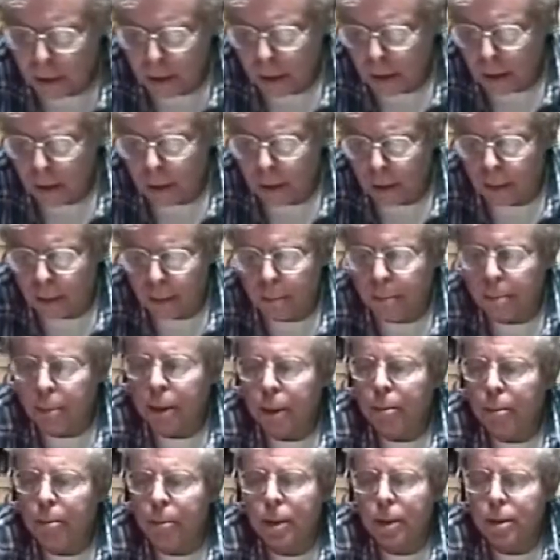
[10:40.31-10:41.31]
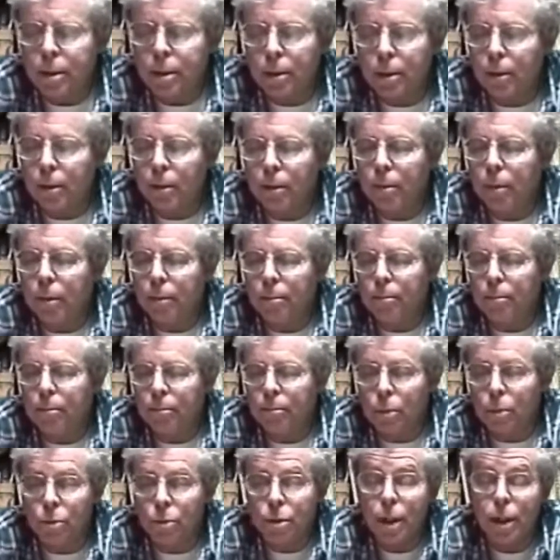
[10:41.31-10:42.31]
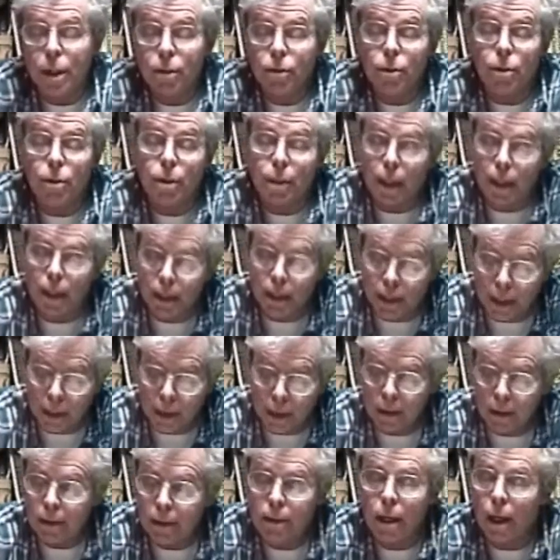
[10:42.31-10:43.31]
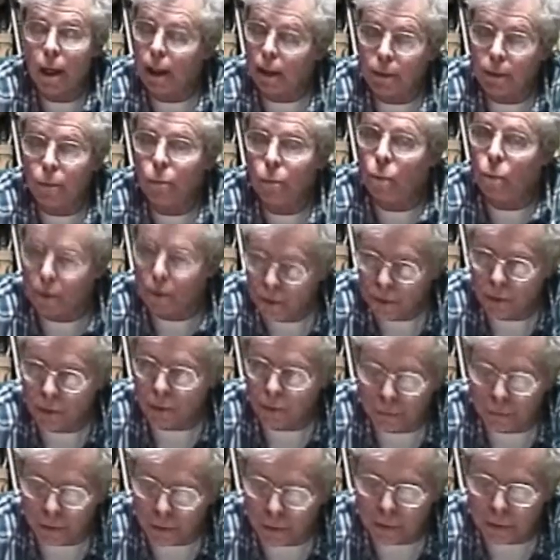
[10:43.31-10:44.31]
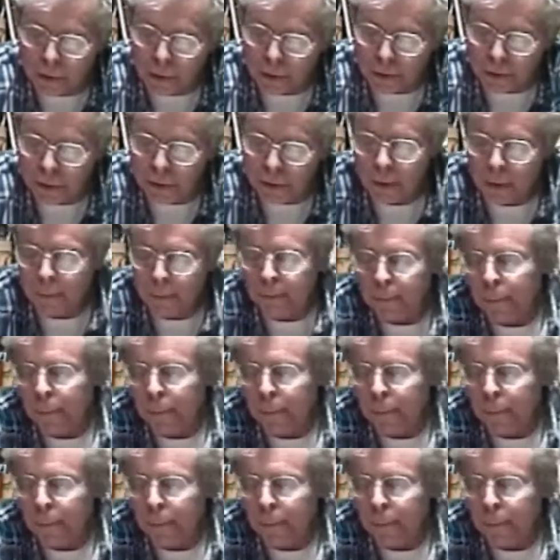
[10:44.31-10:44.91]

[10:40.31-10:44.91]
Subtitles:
But it makes most Asians, I think, not Western Christians.